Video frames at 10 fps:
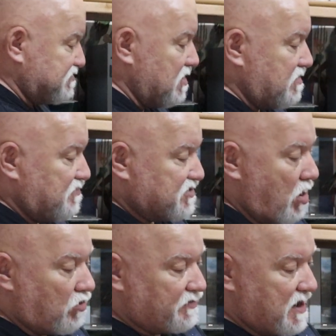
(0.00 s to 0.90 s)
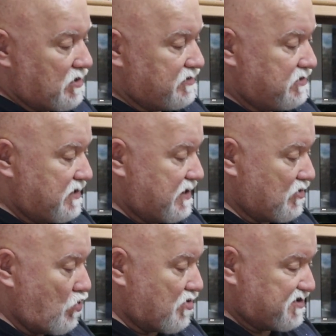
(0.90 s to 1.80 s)
was done, it was hollowed out, and
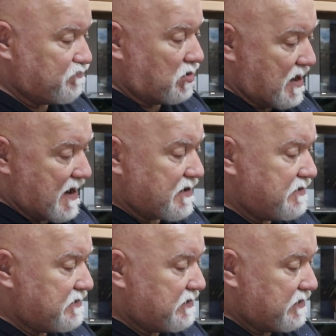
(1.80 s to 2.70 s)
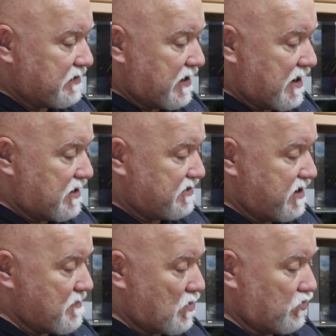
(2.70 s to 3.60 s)
of course it's black and
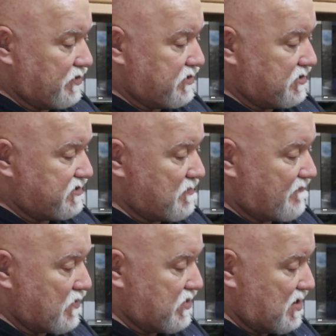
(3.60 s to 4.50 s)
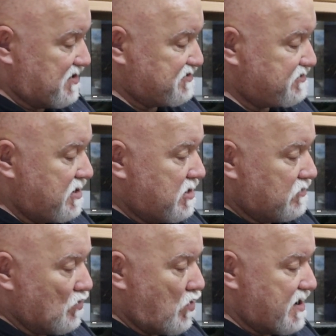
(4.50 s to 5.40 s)
came out really good, came out very nice.
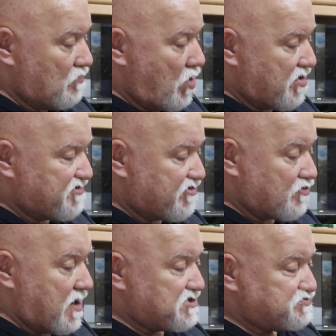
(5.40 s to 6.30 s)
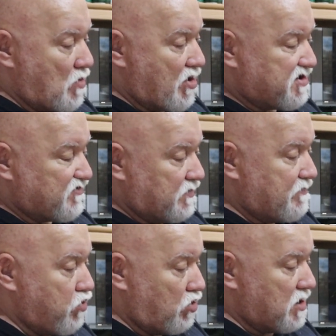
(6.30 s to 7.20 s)
The white marks are scratch marks from
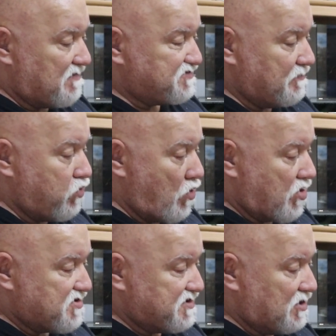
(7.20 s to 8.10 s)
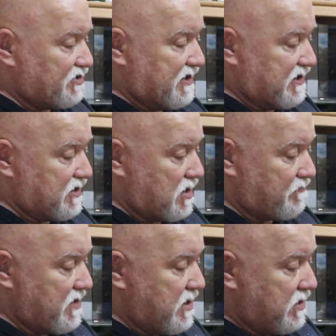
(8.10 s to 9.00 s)
me pulling off supports and cleaning it
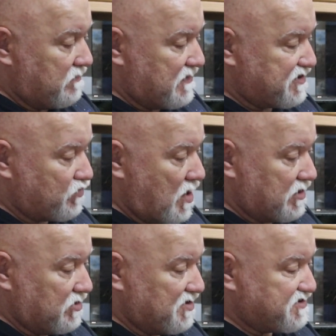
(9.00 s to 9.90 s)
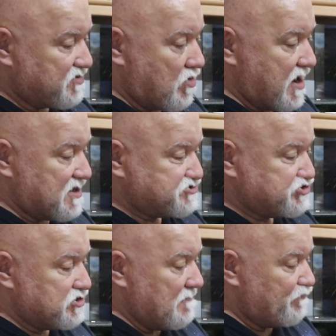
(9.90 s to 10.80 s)
up. That's why it looks
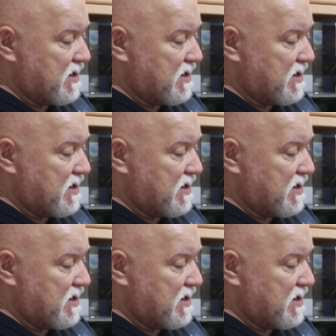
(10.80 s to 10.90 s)
scratched.